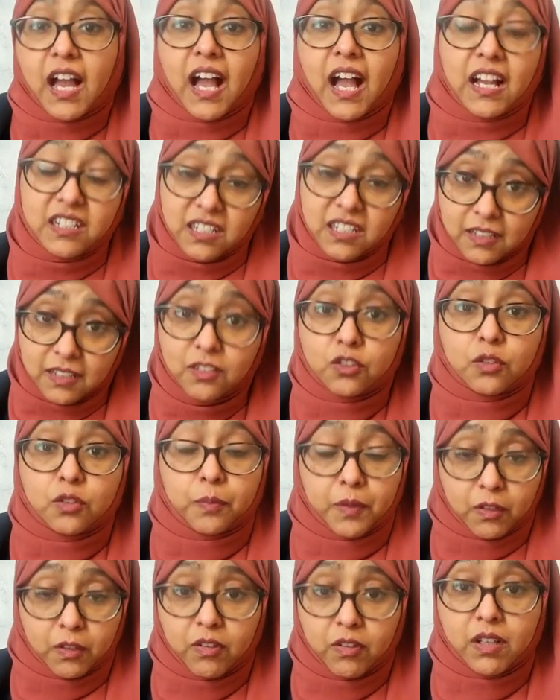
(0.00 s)
Actually, this should
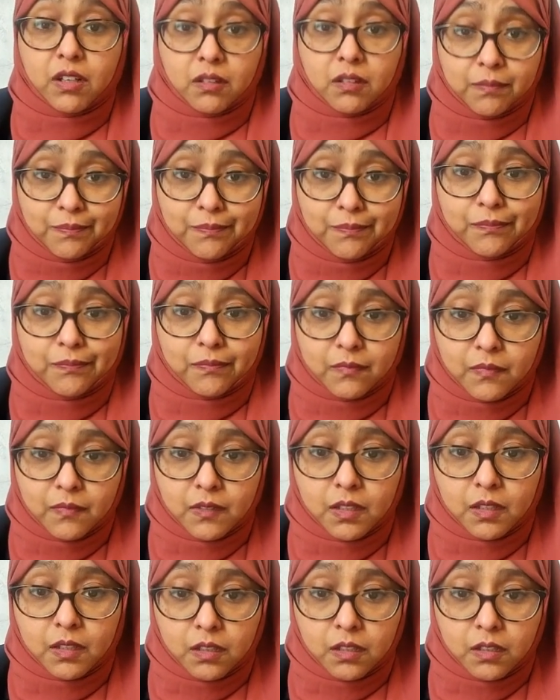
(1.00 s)
be a reel.
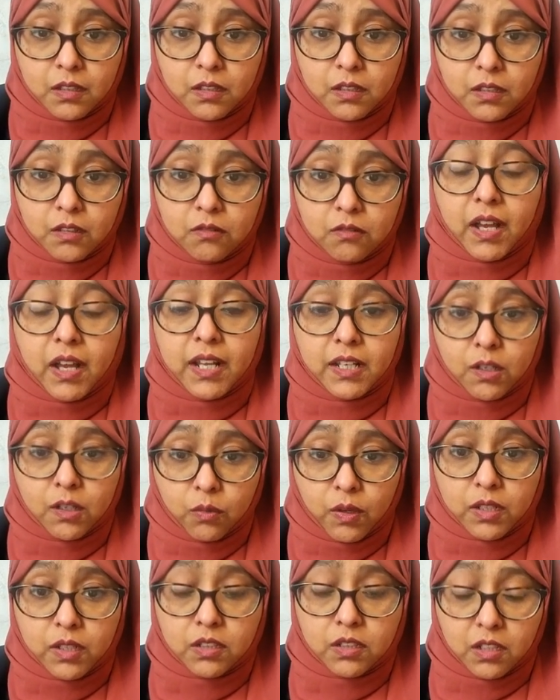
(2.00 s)
Right, any
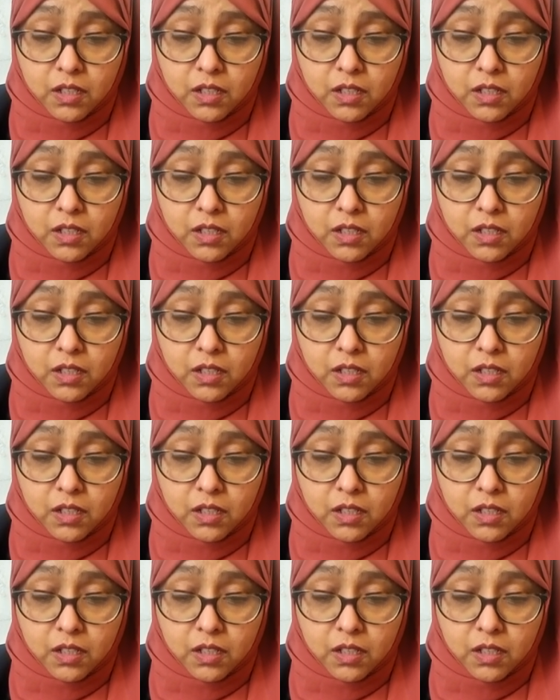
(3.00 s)
question?